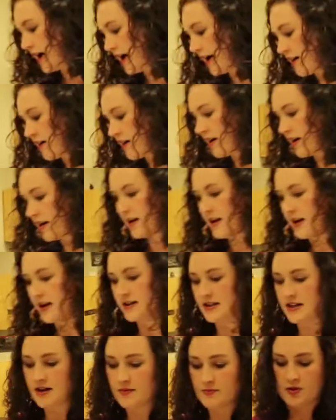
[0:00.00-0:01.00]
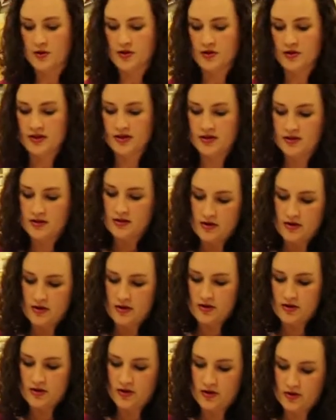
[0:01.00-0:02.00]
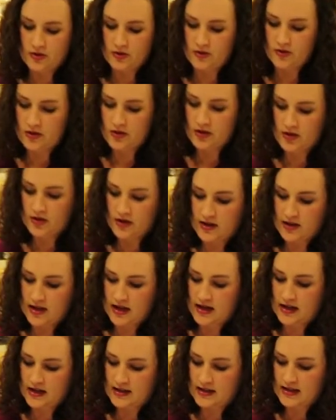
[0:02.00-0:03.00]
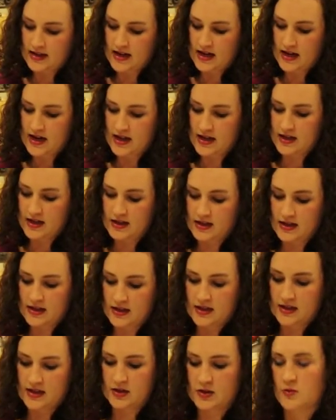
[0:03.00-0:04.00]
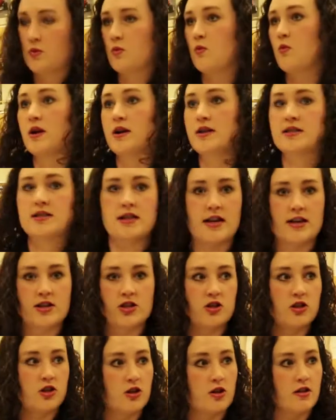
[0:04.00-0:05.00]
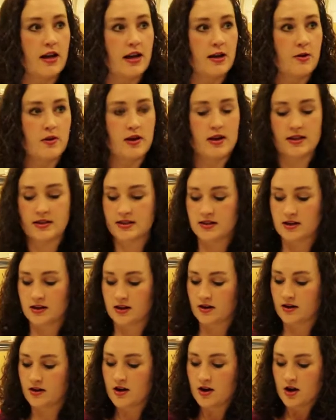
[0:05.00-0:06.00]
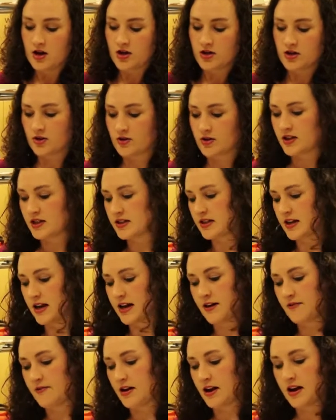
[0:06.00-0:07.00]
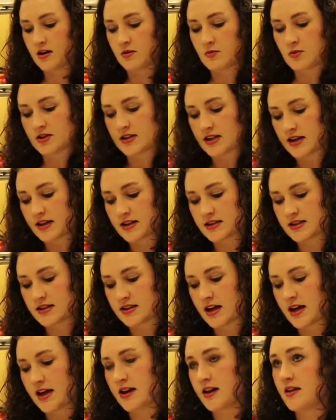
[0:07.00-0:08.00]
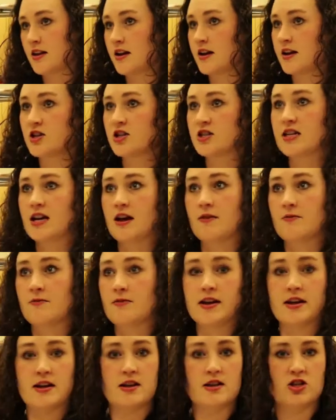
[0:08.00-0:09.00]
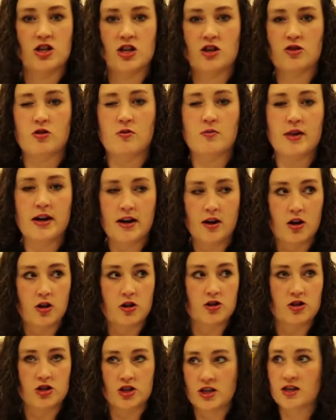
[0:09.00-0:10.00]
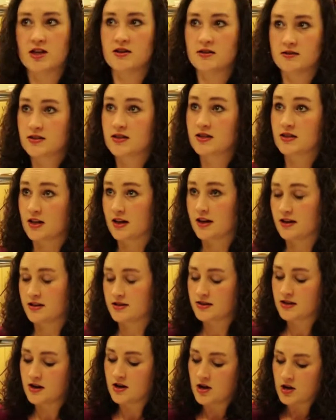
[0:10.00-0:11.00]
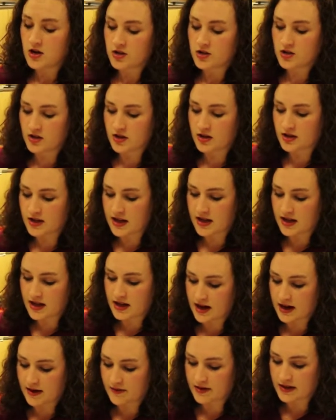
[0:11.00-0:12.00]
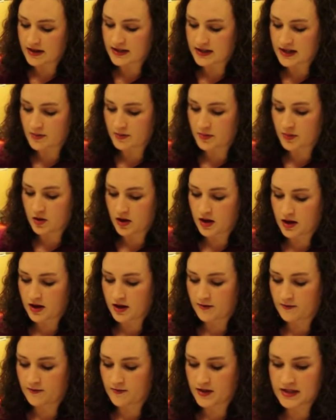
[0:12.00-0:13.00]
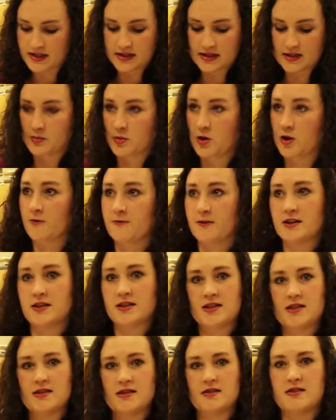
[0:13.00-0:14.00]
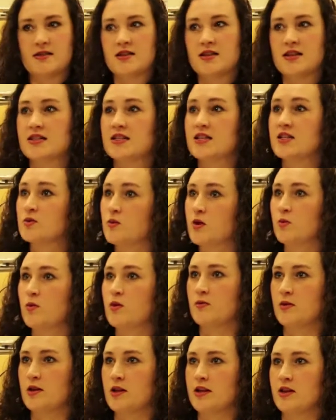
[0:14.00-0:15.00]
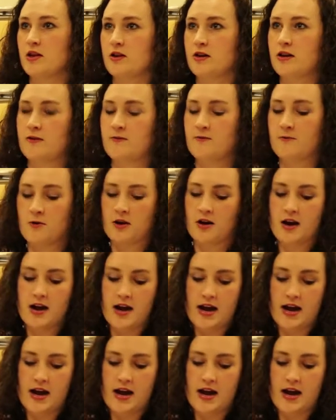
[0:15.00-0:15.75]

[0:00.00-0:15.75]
I got examples also so that they can see this is what a slide should look like when it's done. So this, I have an animal science slide, and then I just have like a general biology slides so that they can have an example of this is the perfect. This is what we're really looking for.